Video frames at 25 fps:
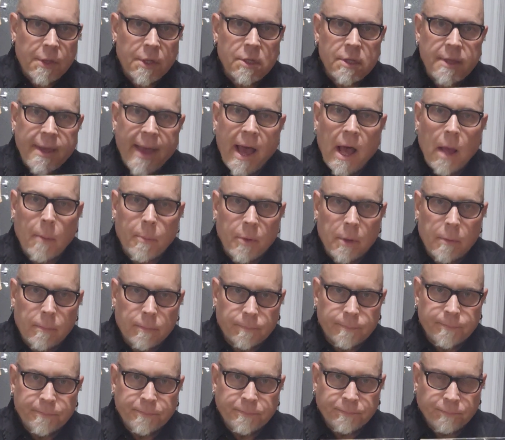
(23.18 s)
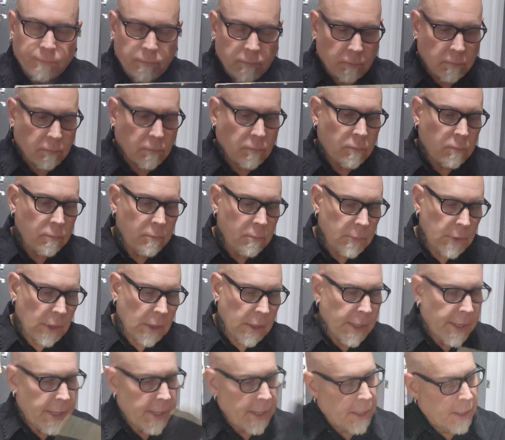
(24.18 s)
this album,
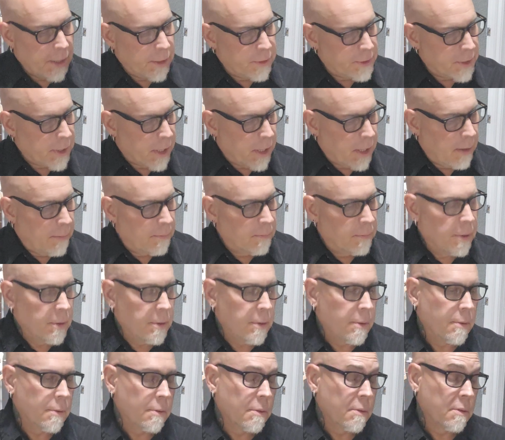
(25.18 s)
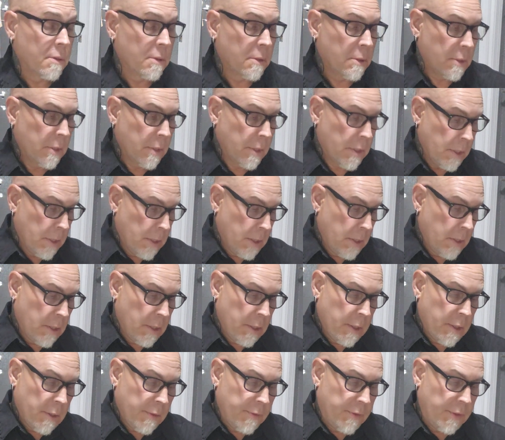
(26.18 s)
and
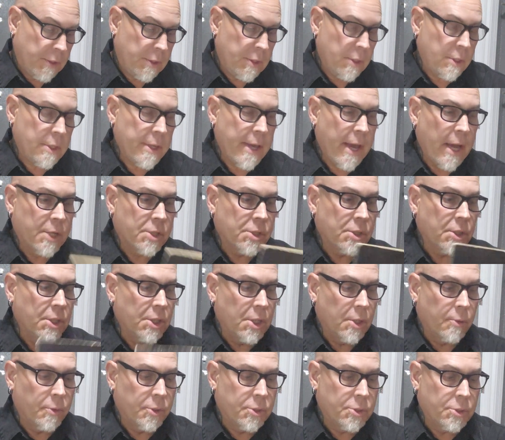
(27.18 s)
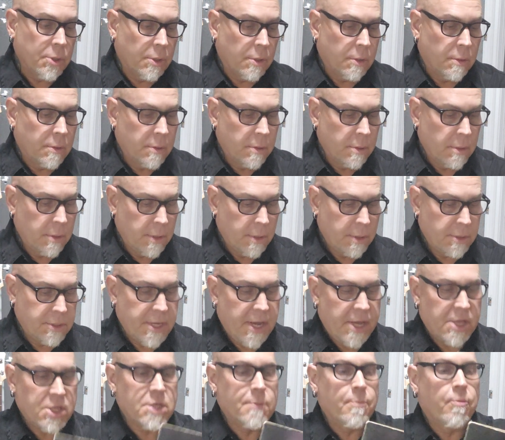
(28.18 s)
this is actually the original
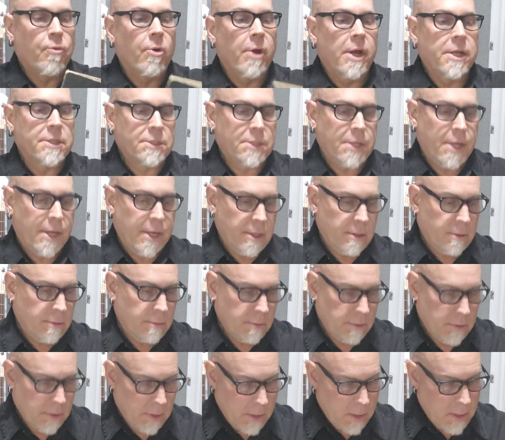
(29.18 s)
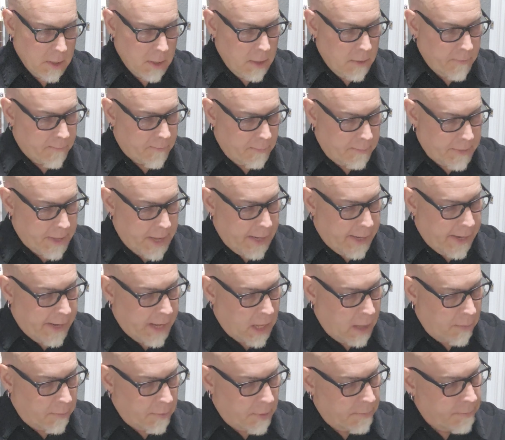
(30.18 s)
test pressing from that
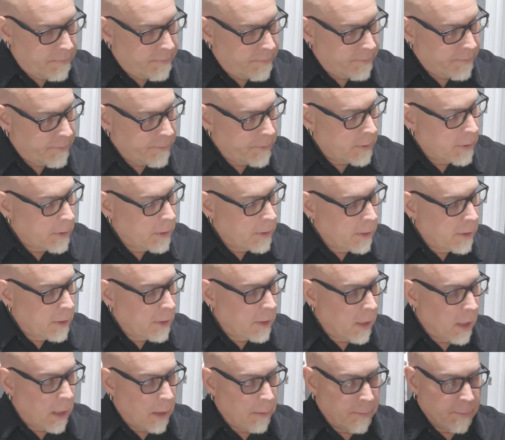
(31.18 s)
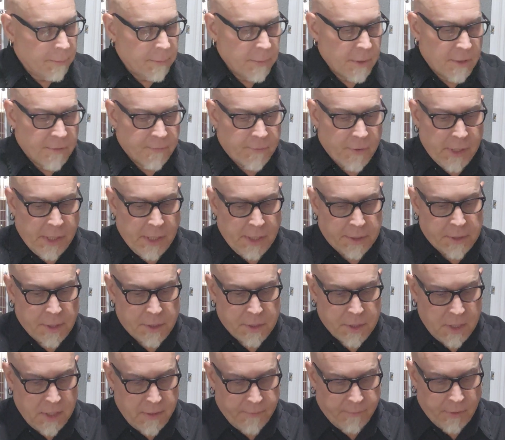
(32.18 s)
album. It's funny, it
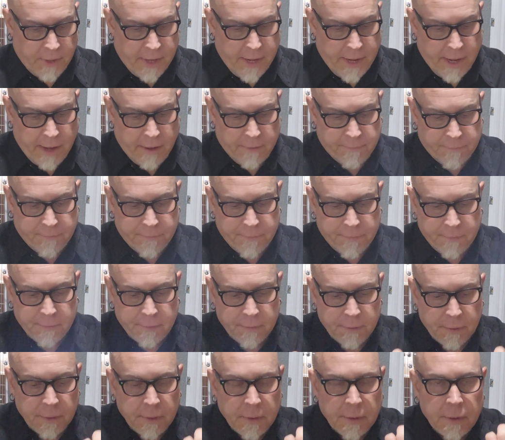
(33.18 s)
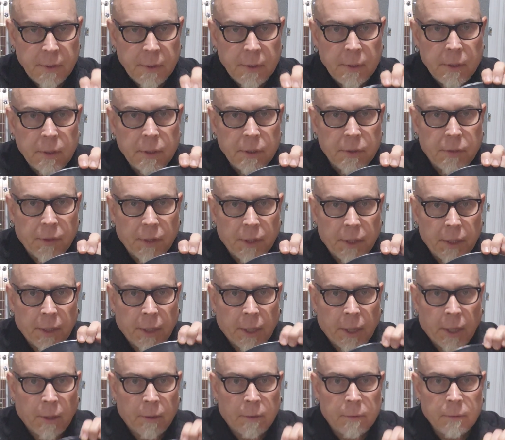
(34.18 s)
doesn't even have
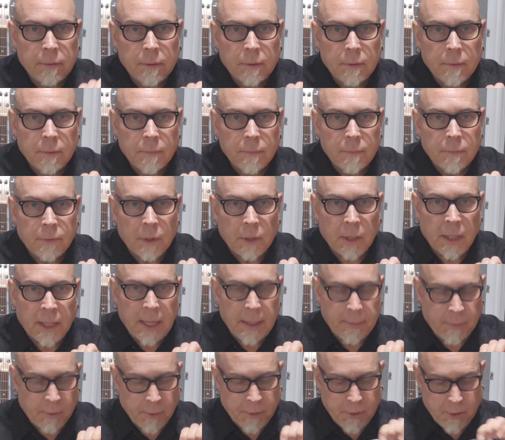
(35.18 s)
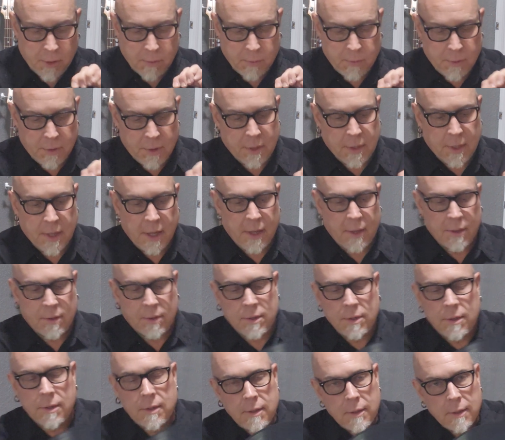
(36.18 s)
the label. This one
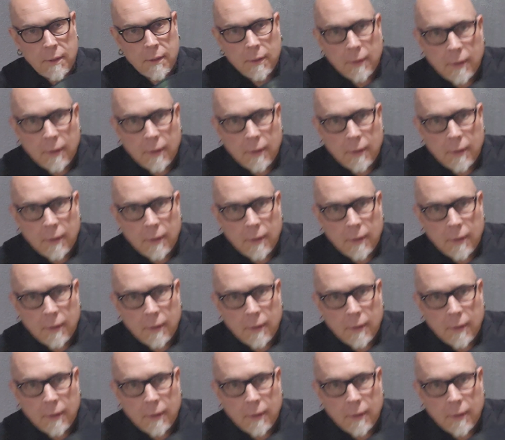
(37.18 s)
says,